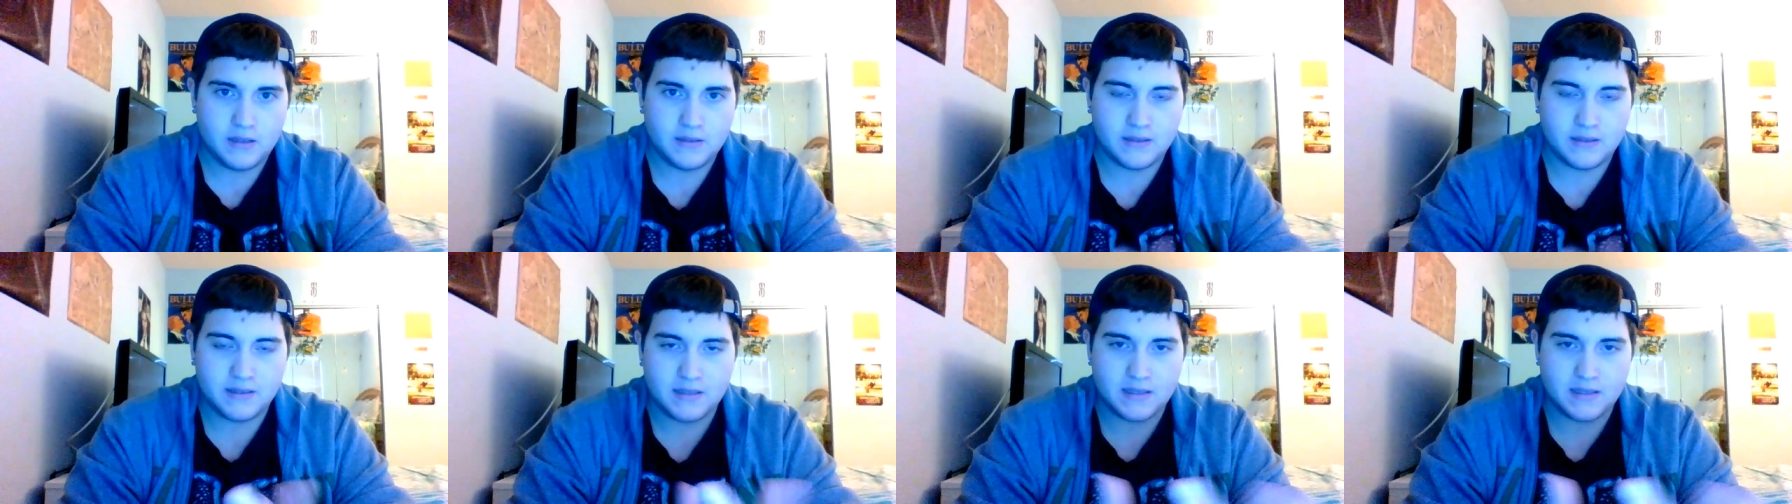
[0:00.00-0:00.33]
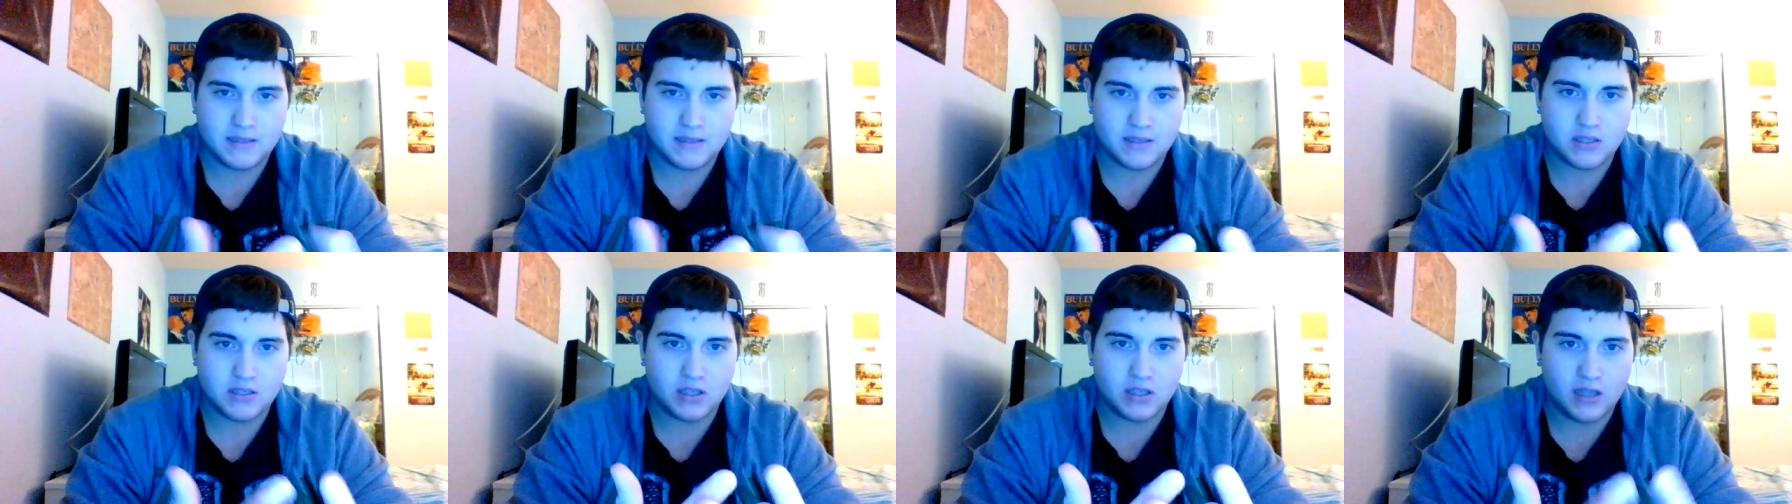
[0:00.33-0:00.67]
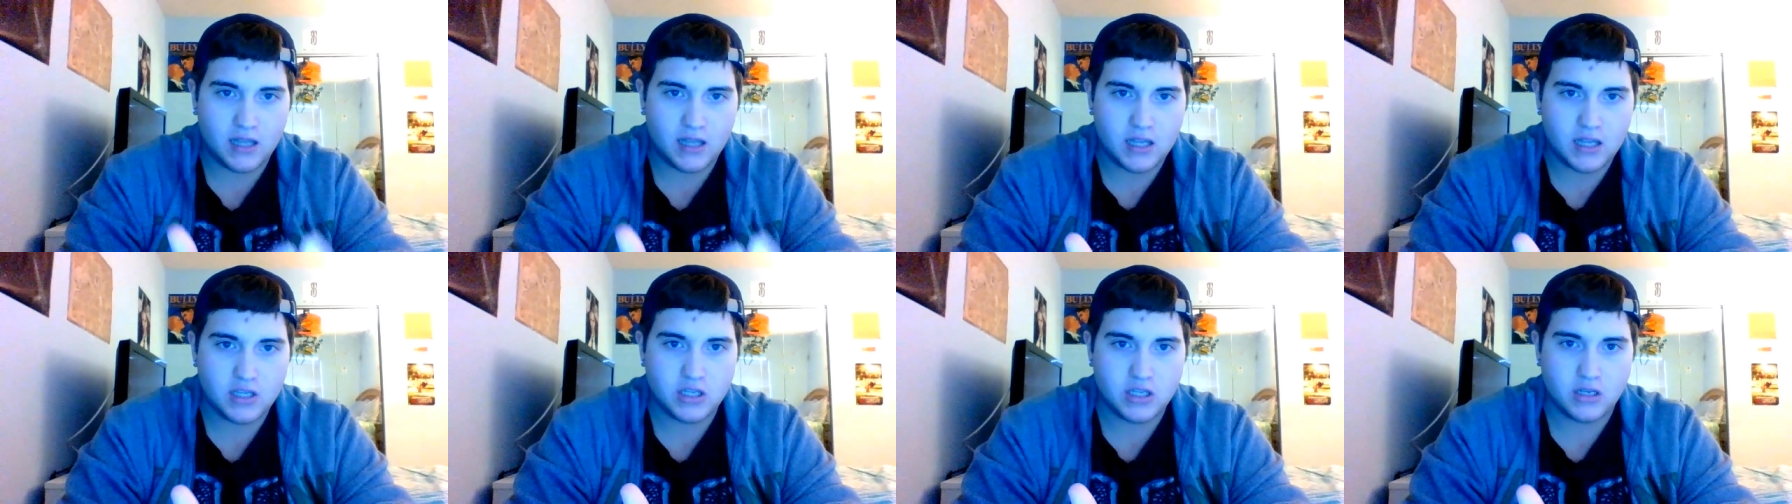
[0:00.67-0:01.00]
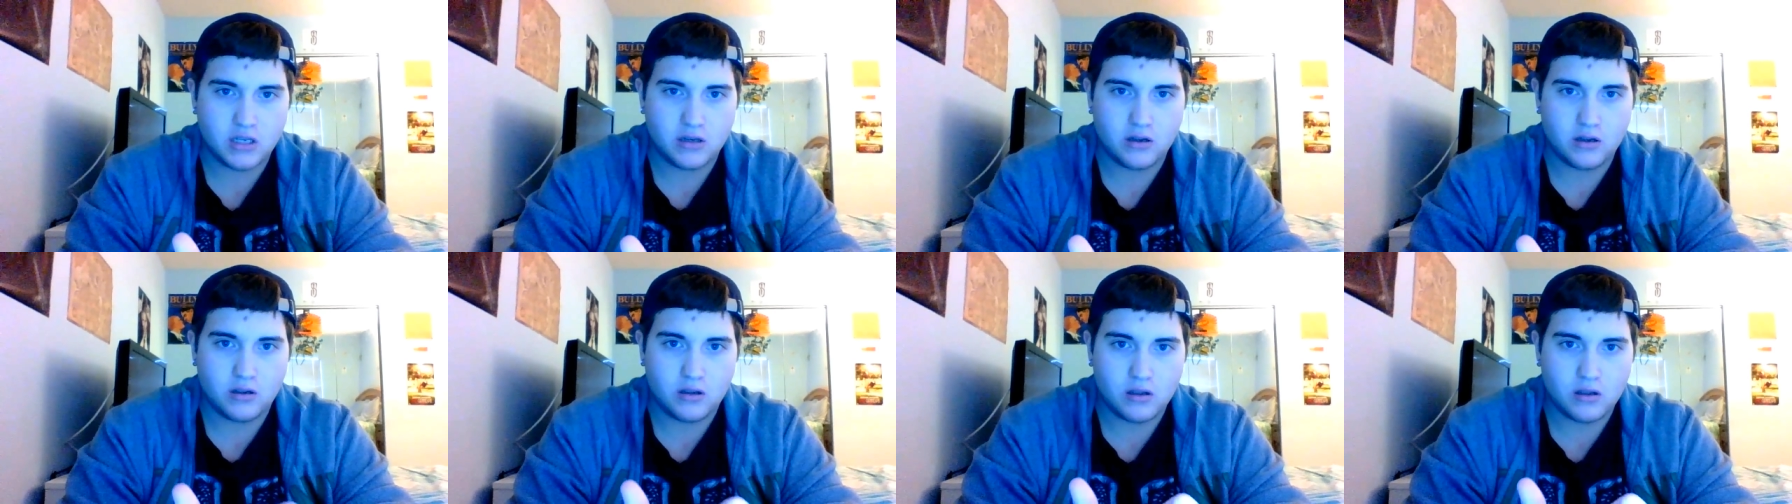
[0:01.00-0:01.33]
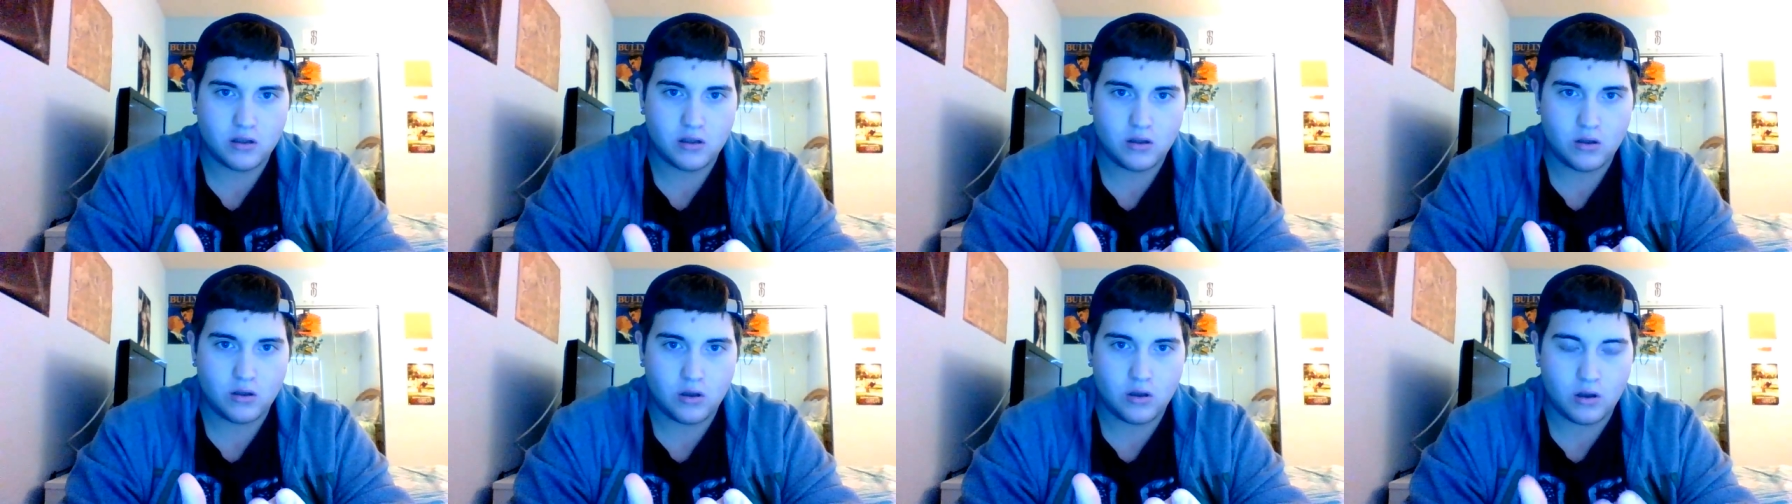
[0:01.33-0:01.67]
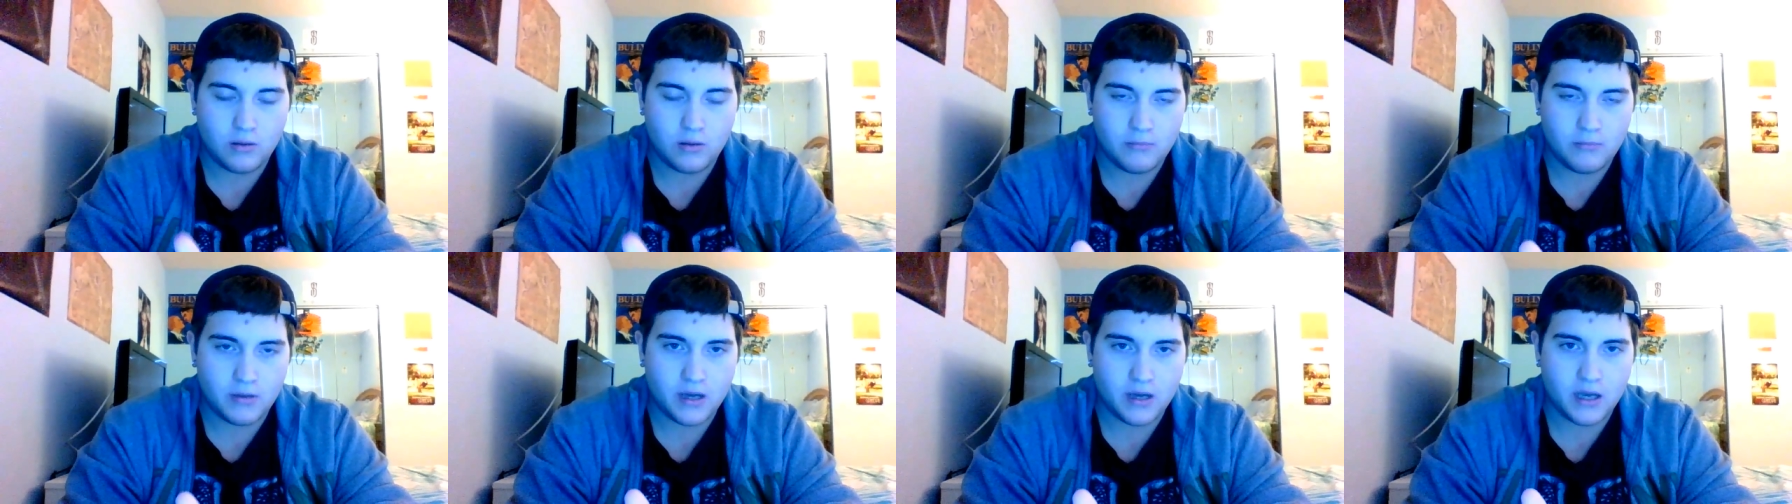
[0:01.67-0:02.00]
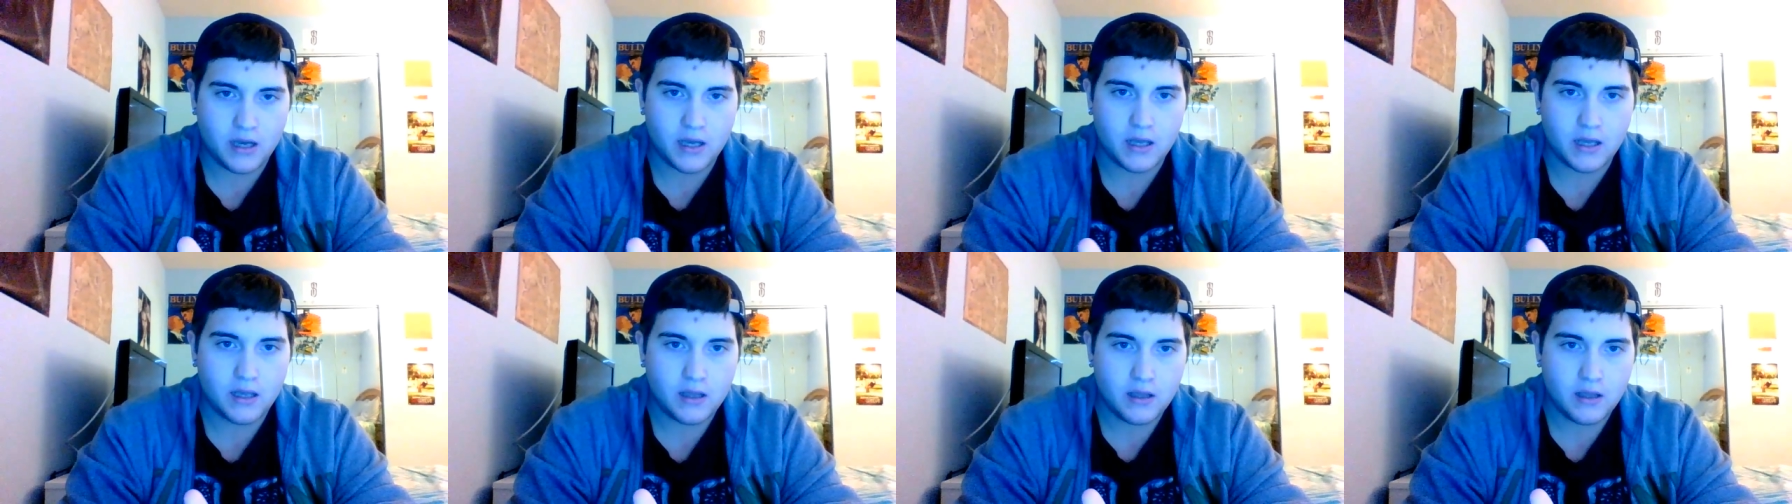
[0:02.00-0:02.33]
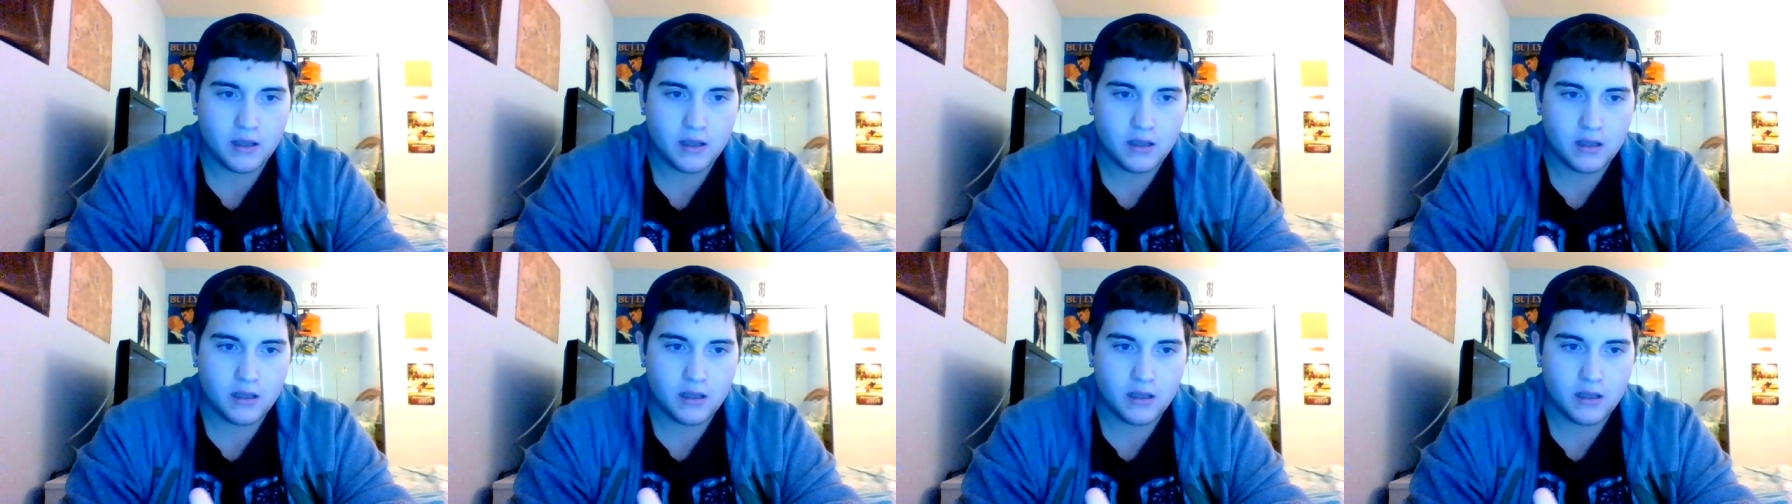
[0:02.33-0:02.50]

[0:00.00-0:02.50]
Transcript: to see such a legend gone by.